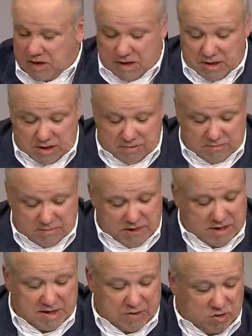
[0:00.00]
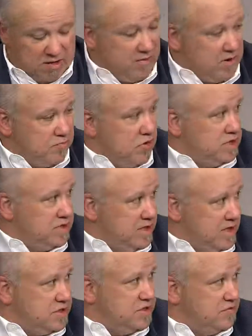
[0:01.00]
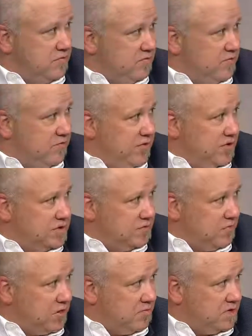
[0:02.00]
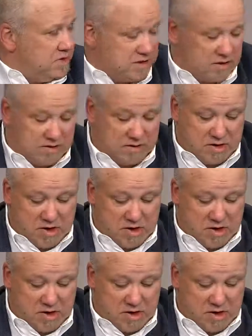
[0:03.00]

And again, we'll have our presentations from the various departments on